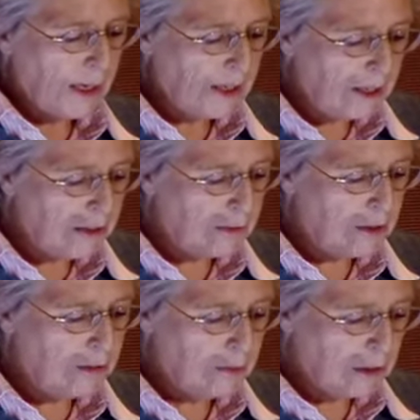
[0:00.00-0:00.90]
And
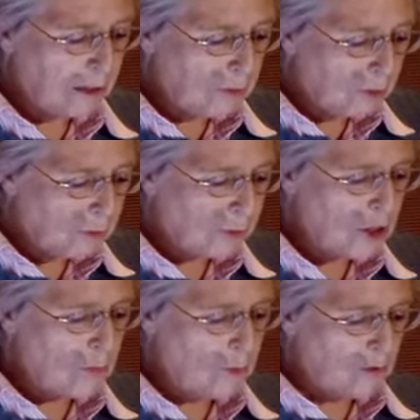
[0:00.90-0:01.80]
even if, if the
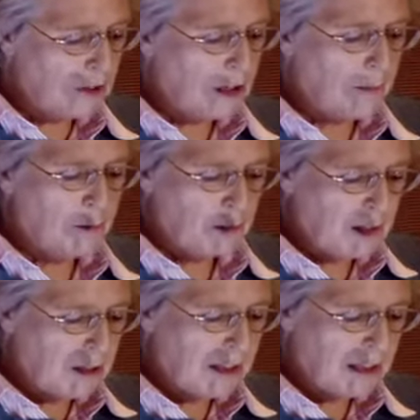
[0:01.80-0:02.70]
French Museum
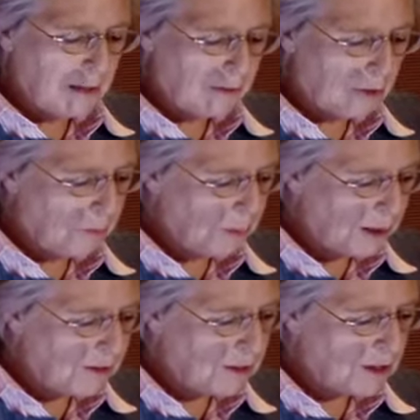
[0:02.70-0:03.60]
finally gave some
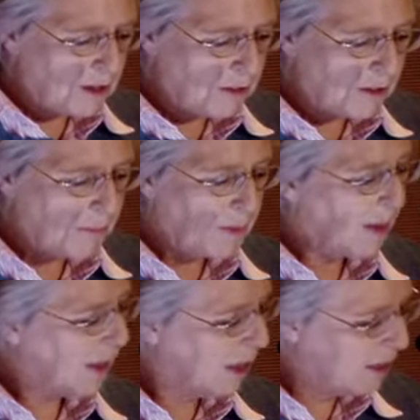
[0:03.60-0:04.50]
plasters,
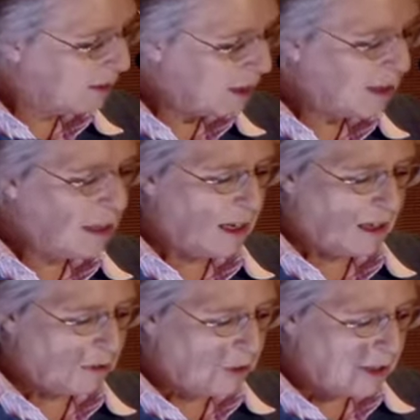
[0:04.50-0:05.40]
exactly
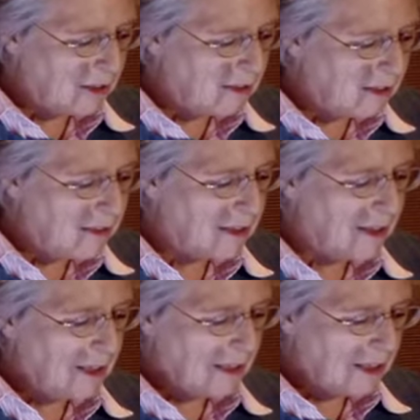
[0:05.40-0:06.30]
as Rodin did
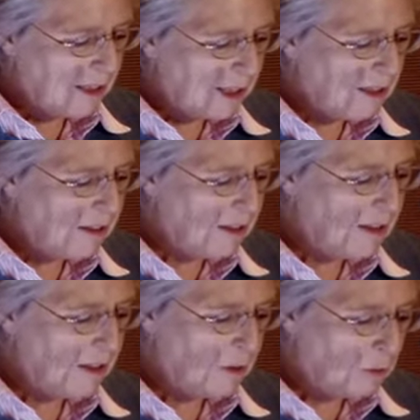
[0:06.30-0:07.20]
in
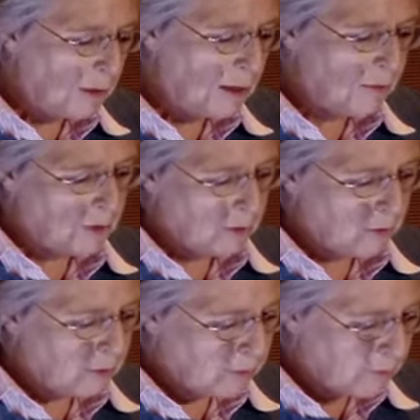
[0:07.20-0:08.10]
nineteen twelve,
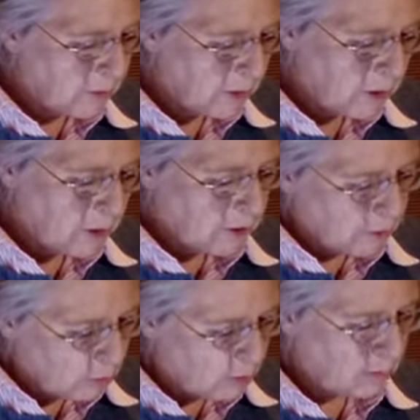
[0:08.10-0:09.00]

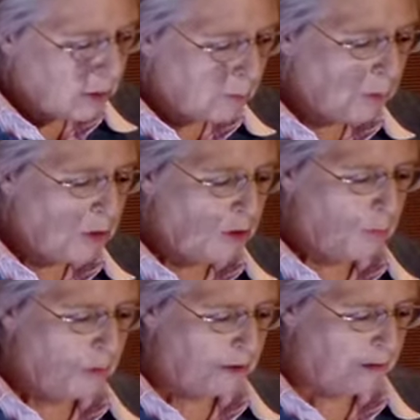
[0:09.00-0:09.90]
to the Metropolitan
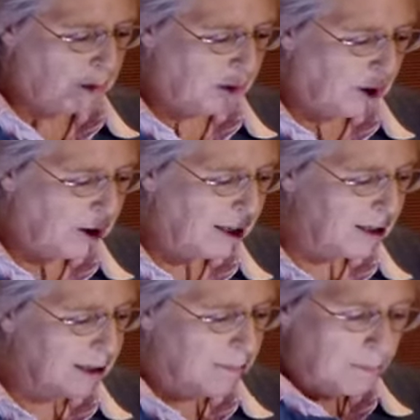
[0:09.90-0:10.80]
Museum of
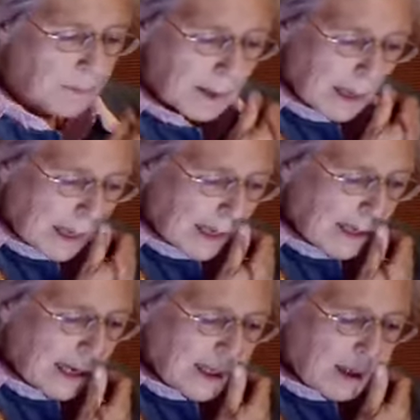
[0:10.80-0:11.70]
Art,
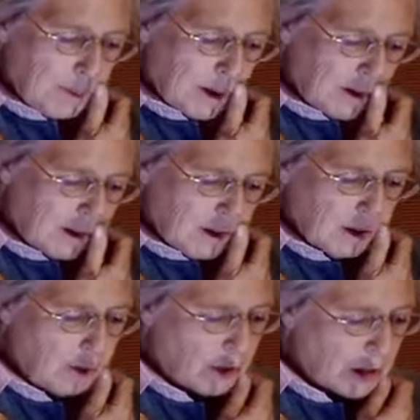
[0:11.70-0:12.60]
ninety percent
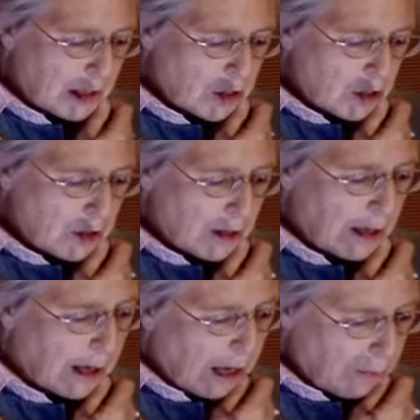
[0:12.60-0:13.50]
of the collection
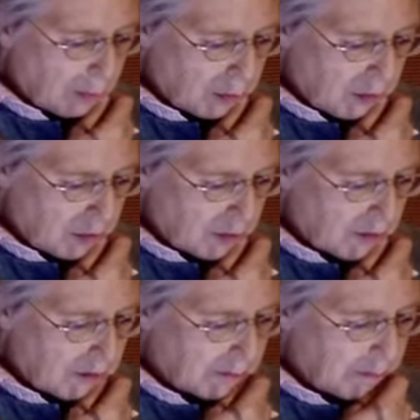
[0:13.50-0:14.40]
are bronzes.